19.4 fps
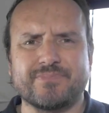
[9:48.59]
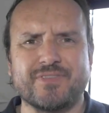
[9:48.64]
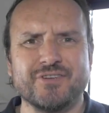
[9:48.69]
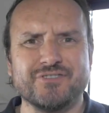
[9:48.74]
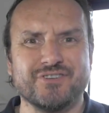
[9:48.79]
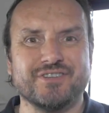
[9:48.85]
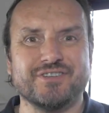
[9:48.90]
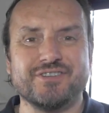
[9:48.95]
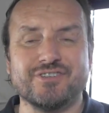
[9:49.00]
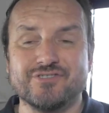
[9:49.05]

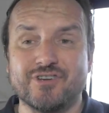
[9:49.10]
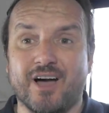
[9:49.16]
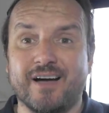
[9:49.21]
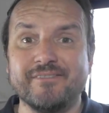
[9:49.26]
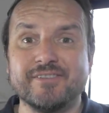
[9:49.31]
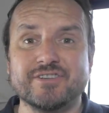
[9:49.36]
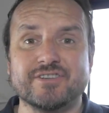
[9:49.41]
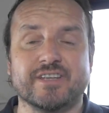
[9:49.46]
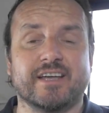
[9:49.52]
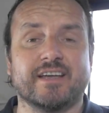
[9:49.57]
So this is
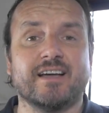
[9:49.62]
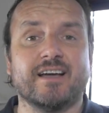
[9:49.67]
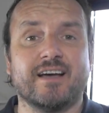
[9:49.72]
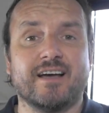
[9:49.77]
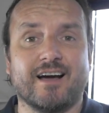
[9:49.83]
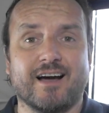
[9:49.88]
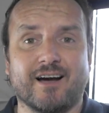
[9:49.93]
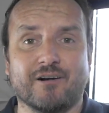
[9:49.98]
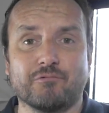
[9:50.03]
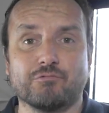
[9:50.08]
obviously
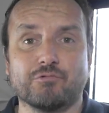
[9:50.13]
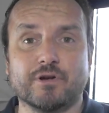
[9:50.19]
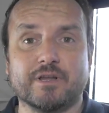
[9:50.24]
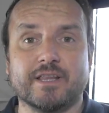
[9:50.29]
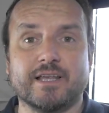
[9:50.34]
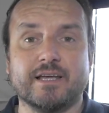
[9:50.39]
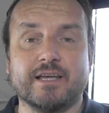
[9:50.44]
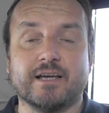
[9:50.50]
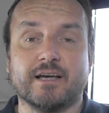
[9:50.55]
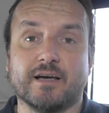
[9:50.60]
a
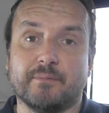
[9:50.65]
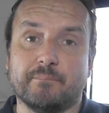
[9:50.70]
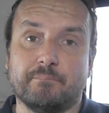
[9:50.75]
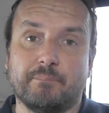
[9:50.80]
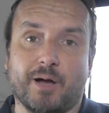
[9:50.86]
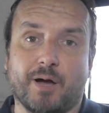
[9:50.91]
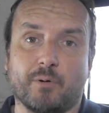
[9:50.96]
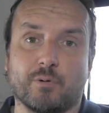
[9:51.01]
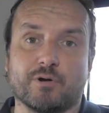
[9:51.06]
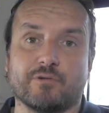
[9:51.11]
really
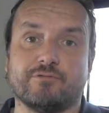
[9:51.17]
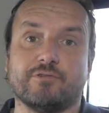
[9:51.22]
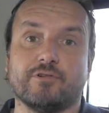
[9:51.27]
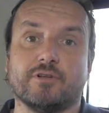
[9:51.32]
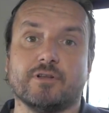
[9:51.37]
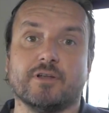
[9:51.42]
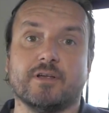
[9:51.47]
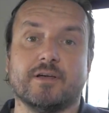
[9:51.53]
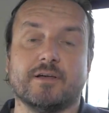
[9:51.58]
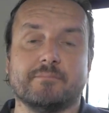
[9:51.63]

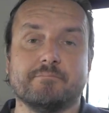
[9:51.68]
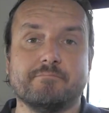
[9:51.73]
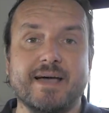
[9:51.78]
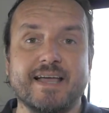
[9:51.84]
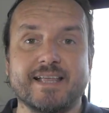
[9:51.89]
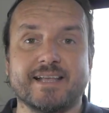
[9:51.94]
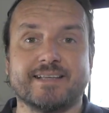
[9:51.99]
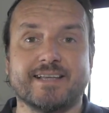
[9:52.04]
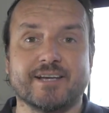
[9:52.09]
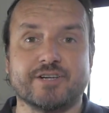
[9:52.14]
powerful
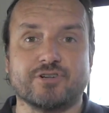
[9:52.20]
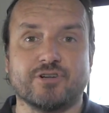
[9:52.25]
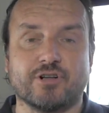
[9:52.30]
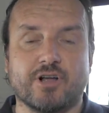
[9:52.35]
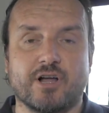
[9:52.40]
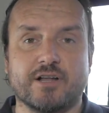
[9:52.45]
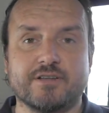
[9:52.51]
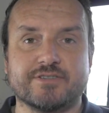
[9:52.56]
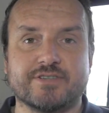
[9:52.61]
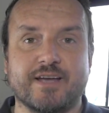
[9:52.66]
meditational
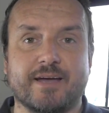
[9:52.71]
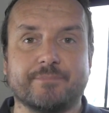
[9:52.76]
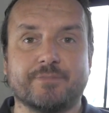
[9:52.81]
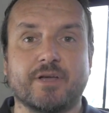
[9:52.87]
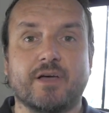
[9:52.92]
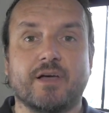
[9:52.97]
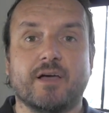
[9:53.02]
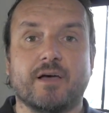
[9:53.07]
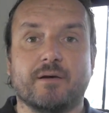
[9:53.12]
concept,